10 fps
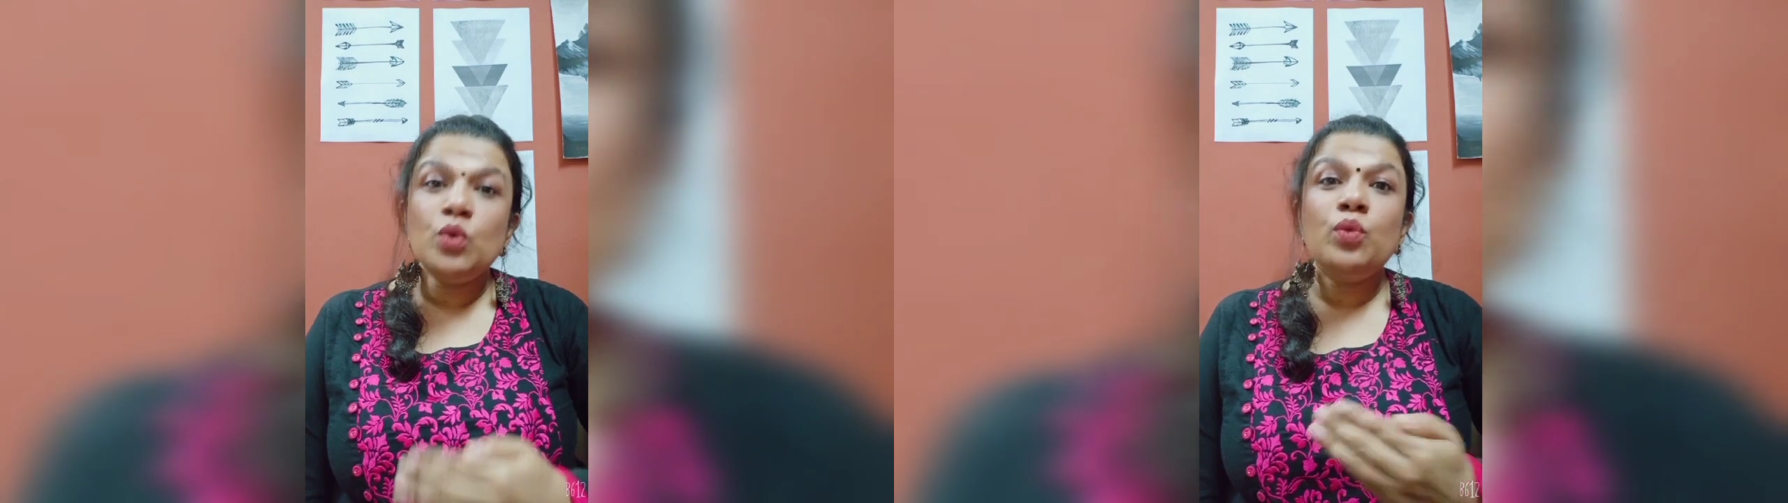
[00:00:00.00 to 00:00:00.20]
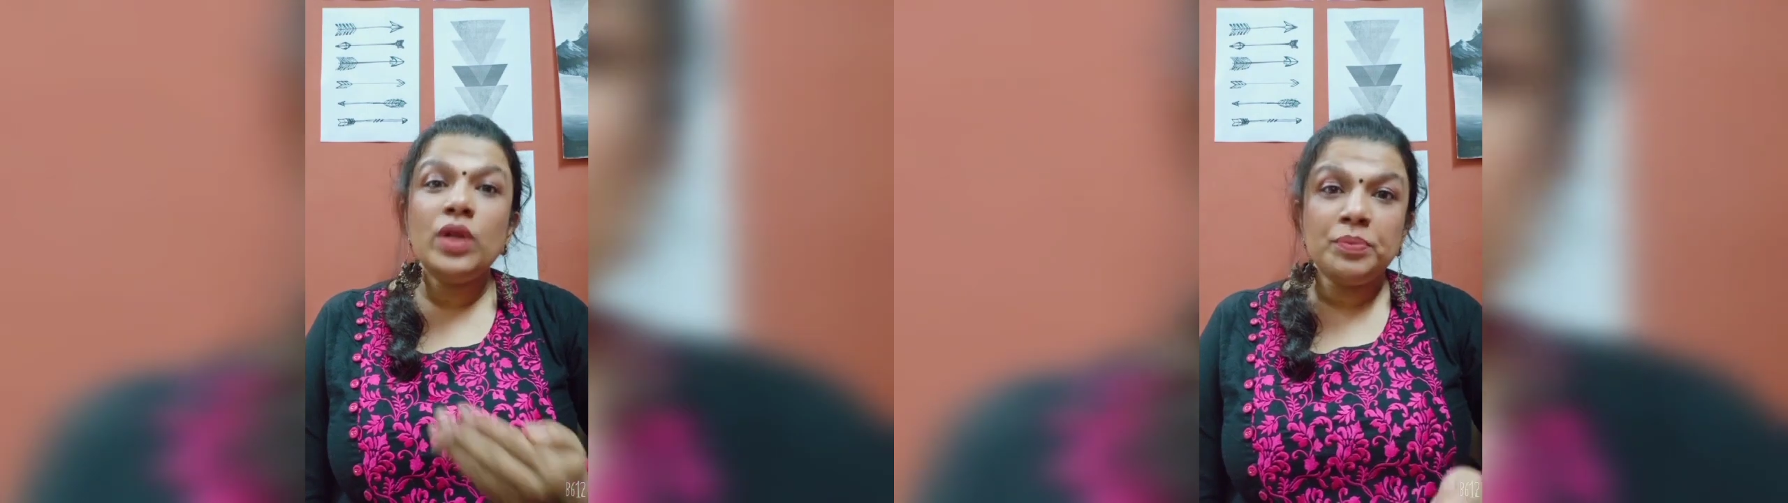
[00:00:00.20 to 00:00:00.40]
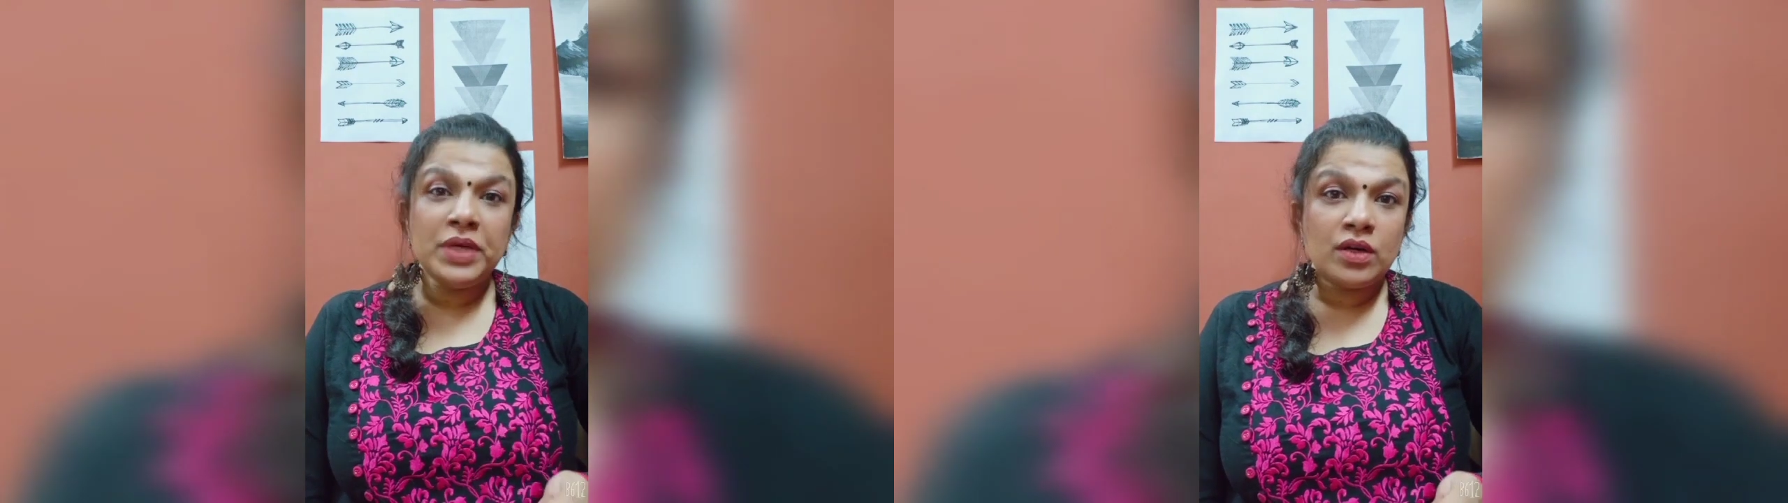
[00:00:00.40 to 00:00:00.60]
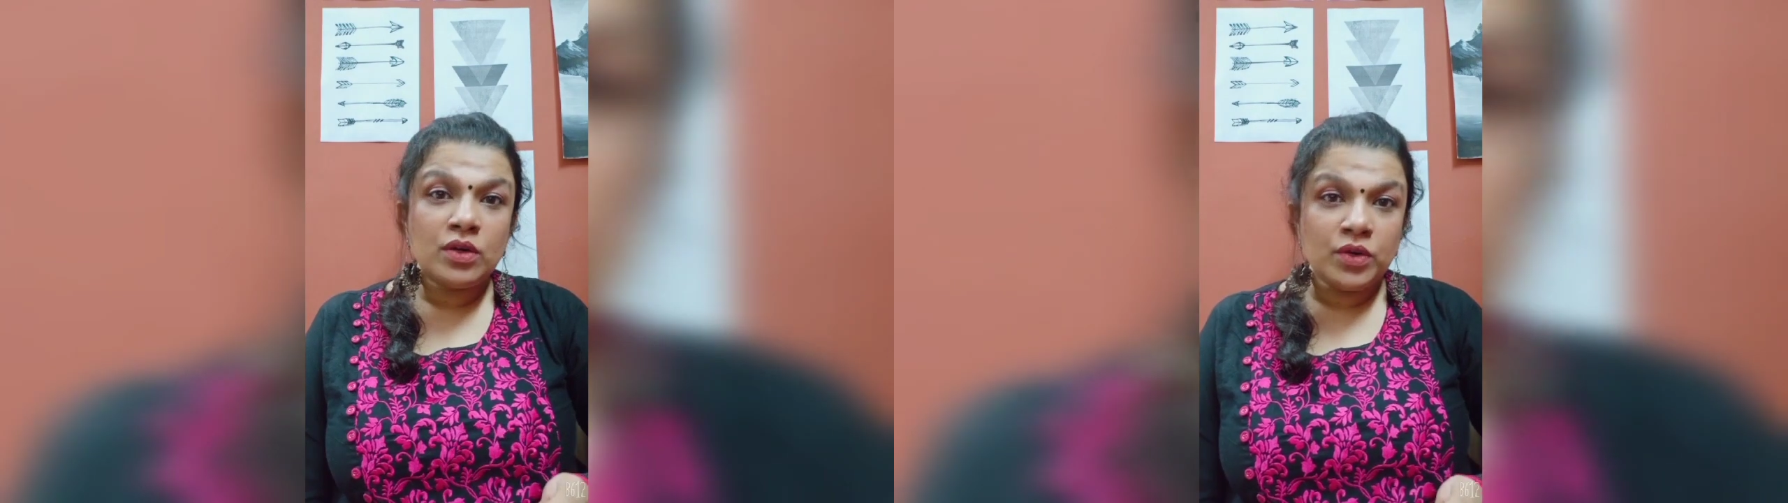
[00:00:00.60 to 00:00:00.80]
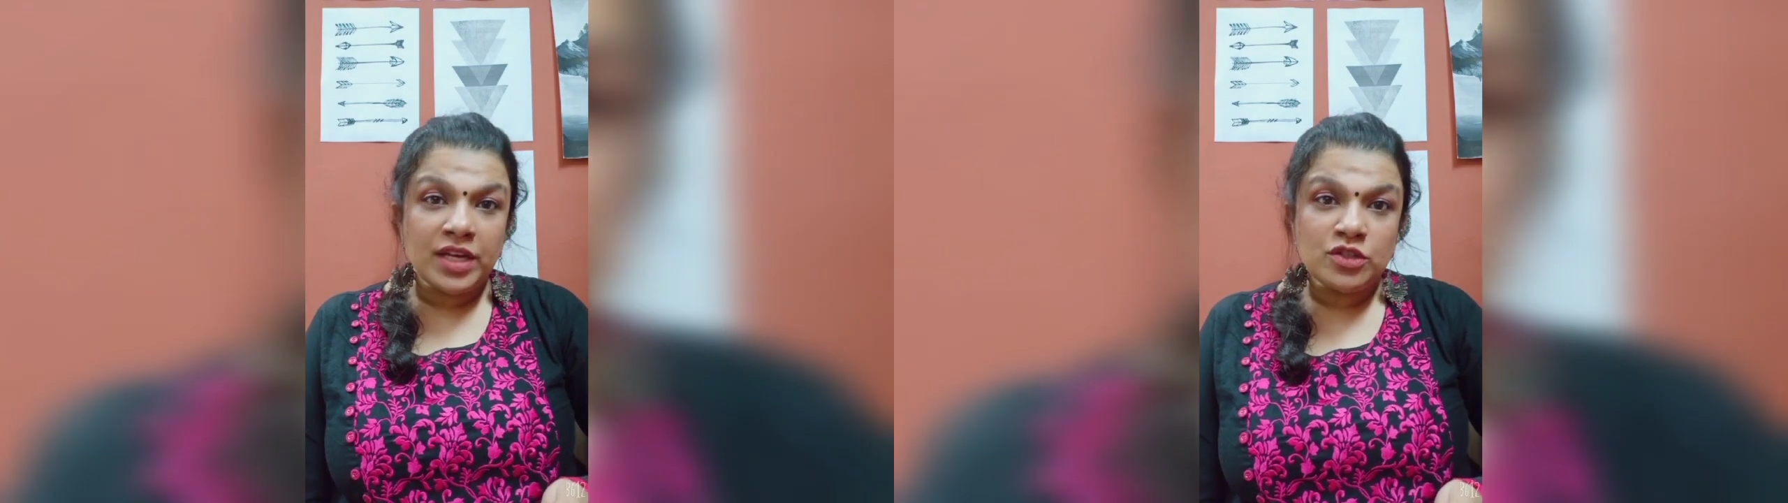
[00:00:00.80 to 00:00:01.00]
that you will
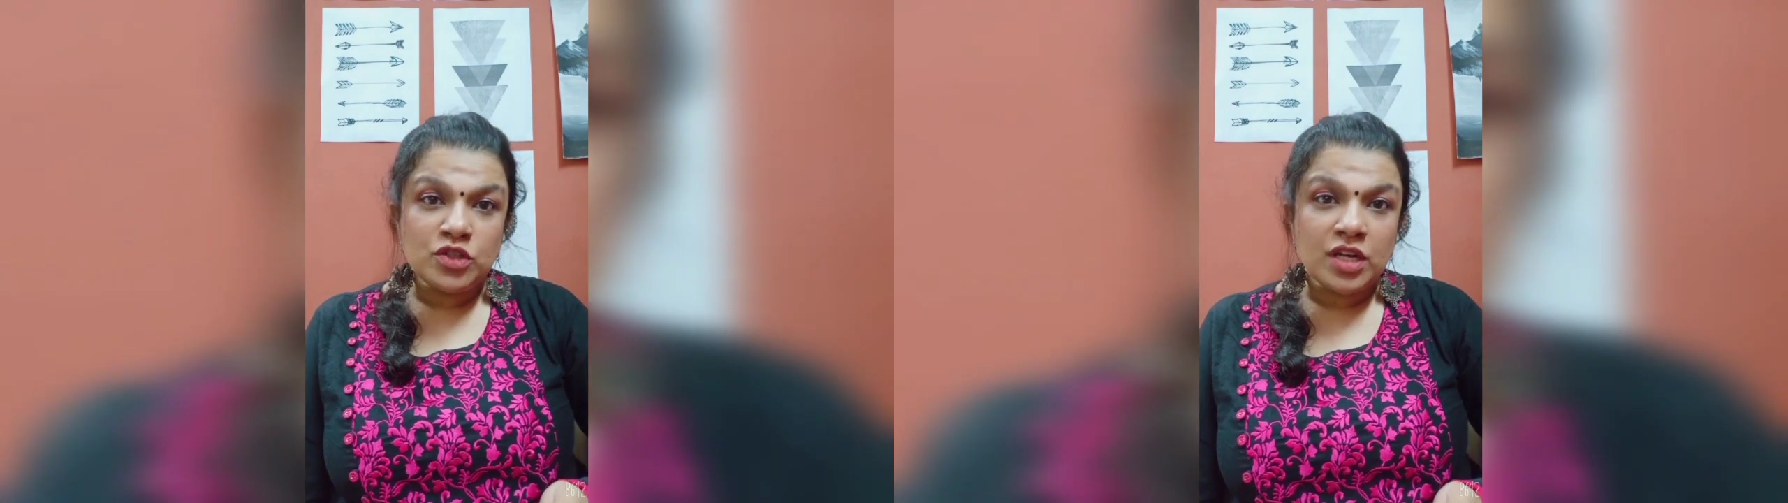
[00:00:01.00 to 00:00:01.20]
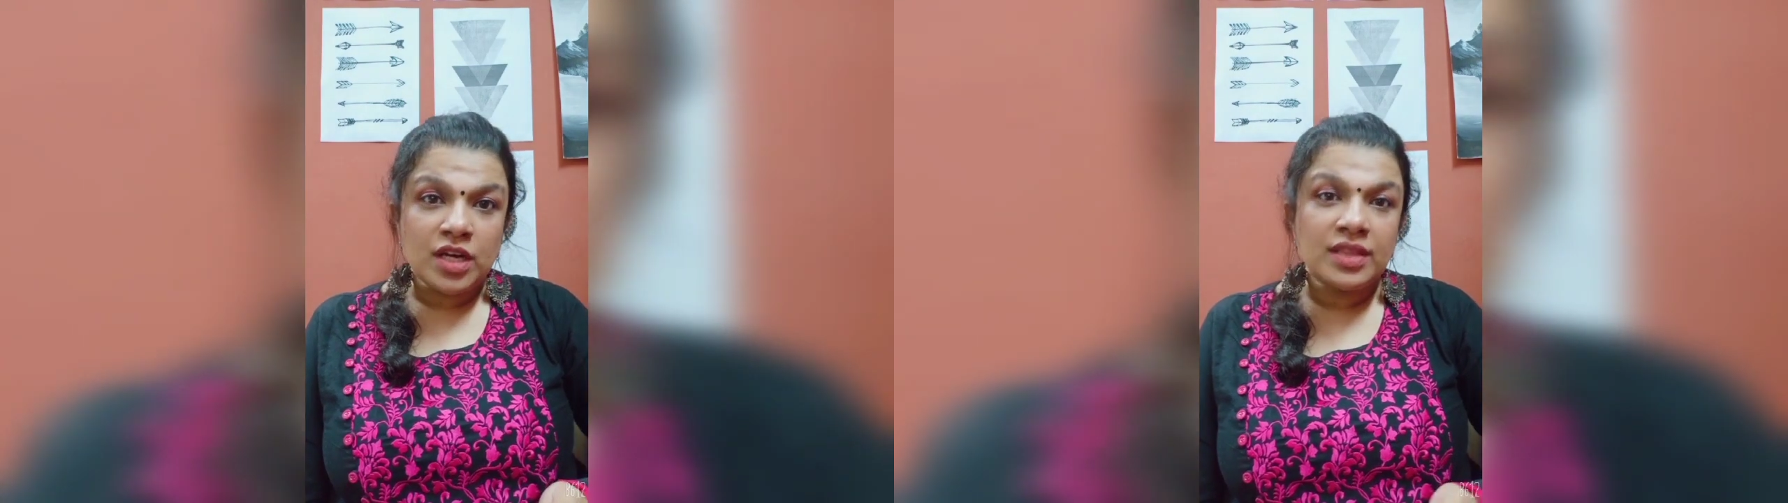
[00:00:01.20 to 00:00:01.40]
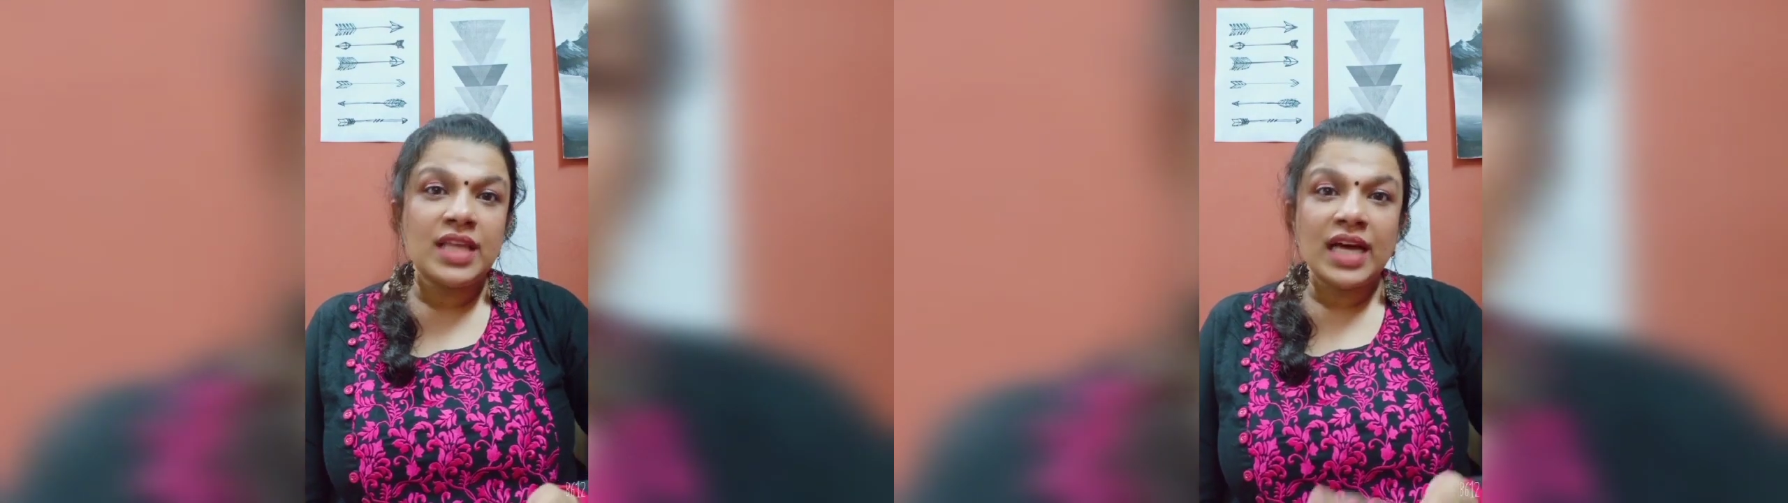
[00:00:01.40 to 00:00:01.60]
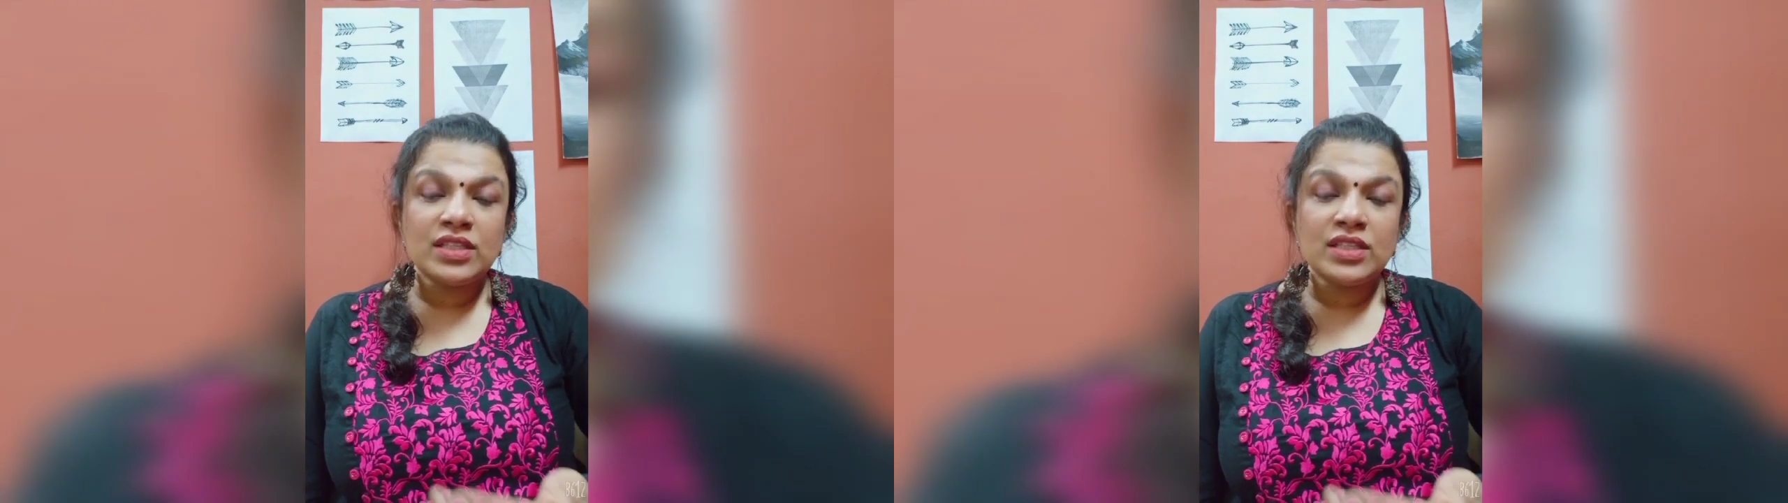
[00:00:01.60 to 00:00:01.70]
be a good engineer